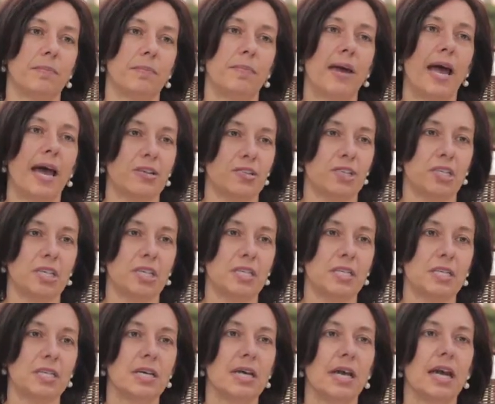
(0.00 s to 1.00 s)

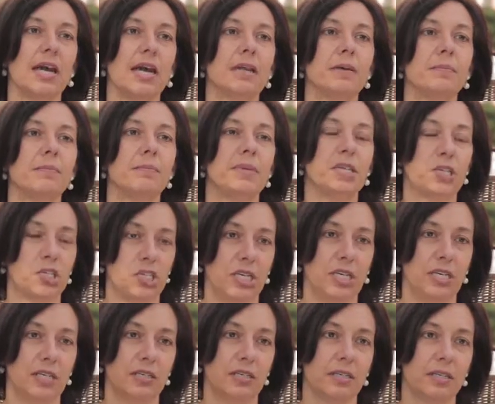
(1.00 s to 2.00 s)
passion and
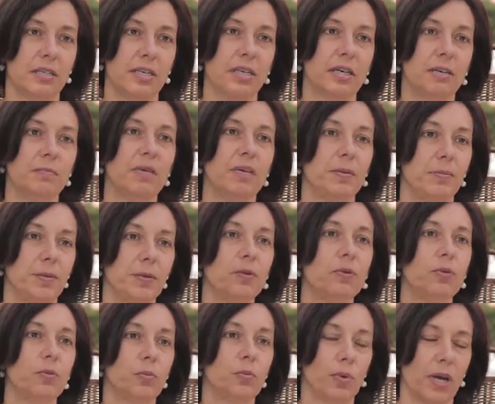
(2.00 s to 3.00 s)
mission in people
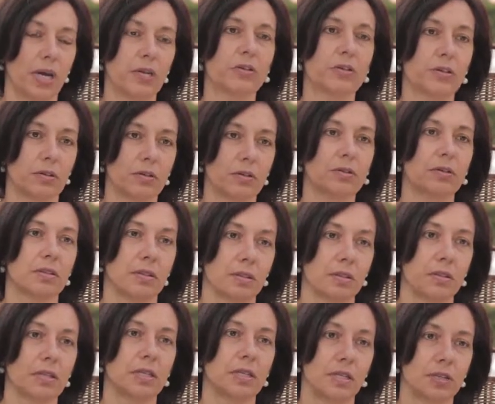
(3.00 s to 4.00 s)
who enter
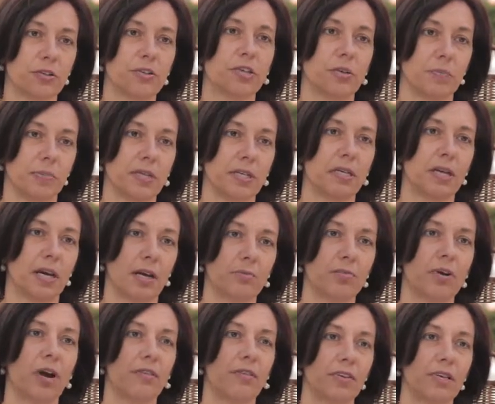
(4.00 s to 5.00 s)
leadership in the
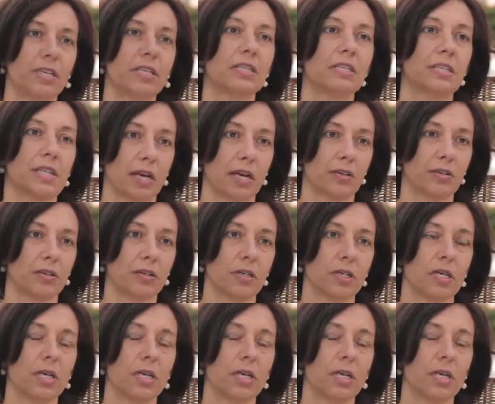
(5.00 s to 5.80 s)
nonprofit sector.